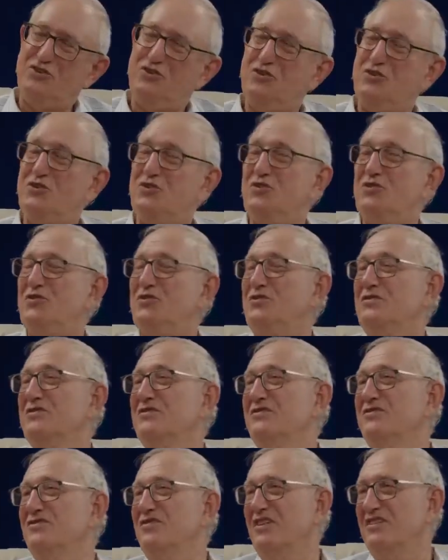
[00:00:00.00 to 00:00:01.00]

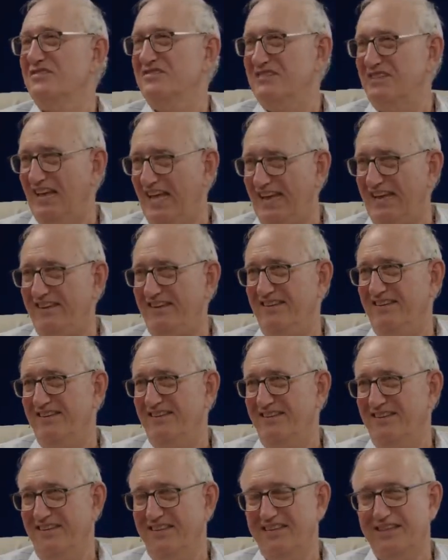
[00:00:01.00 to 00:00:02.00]
to translate
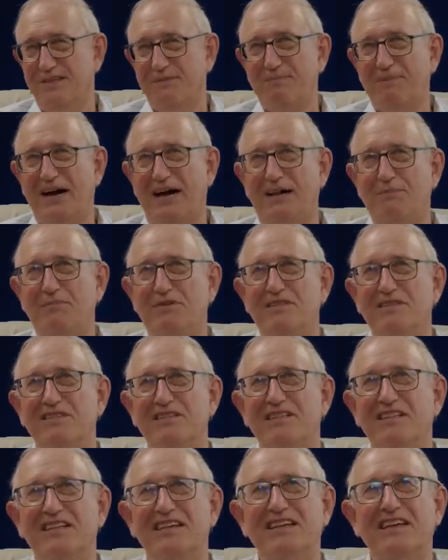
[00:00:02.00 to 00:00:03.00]
the
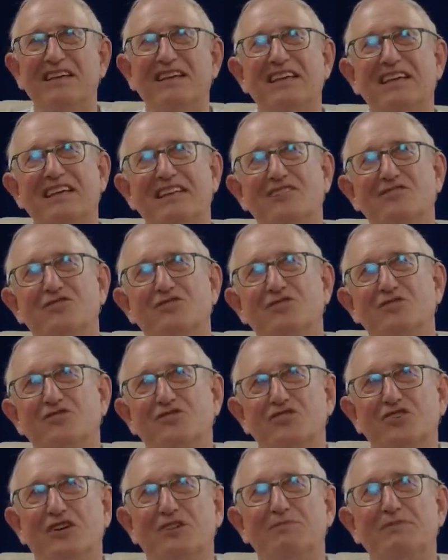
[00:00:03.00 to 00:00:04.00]
Bible into
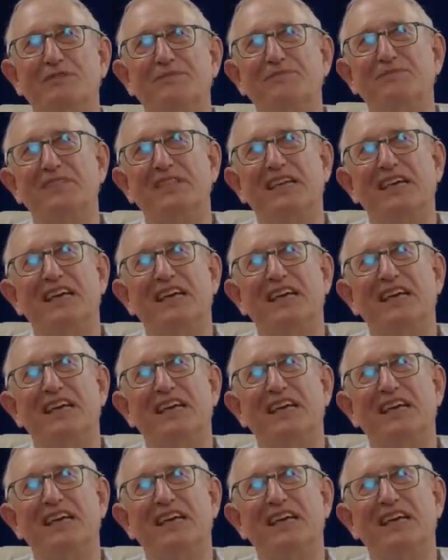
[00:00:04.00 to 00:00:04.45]
German.